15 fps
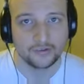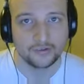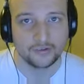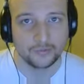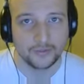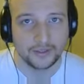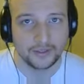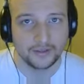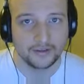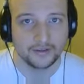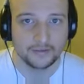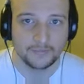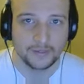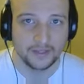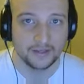This
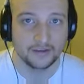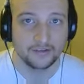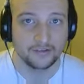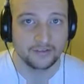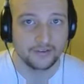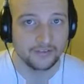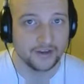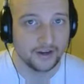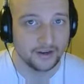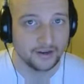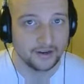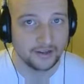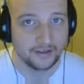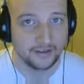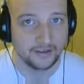week because I've got
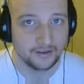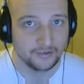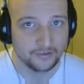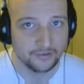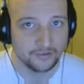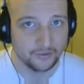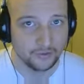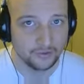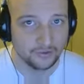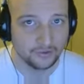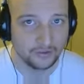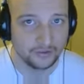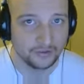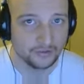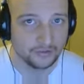holidays to focus
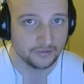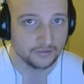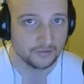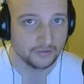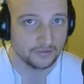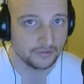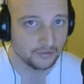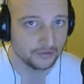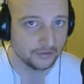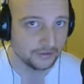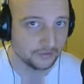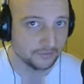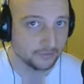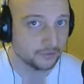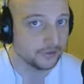on.
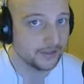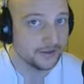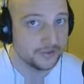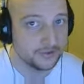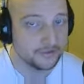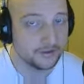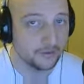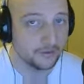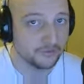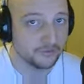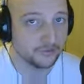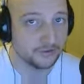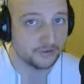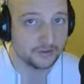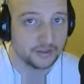Well, now that's all
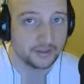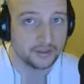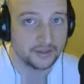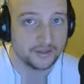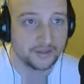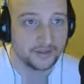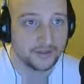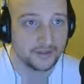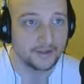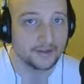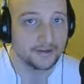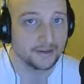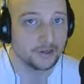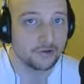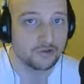over,
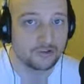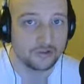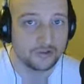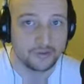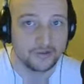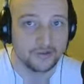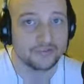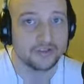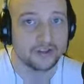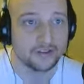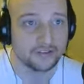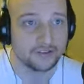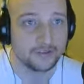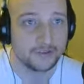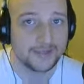and I usually do these
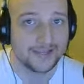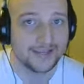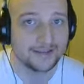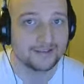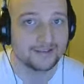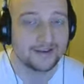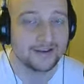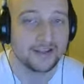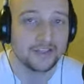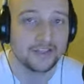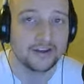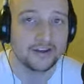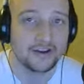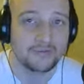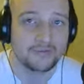vlogs on the weekend, and I
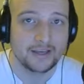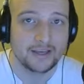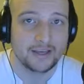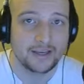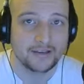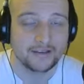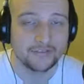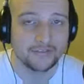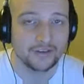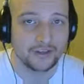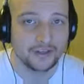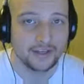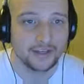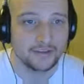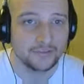thought I'd make a
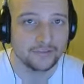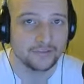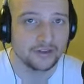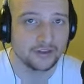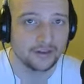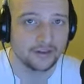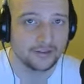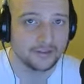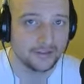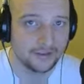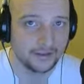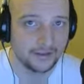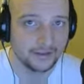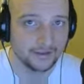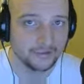different kind of vlog
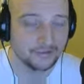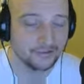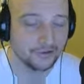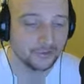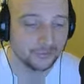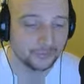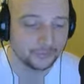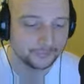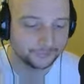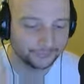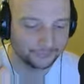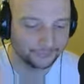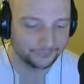today. So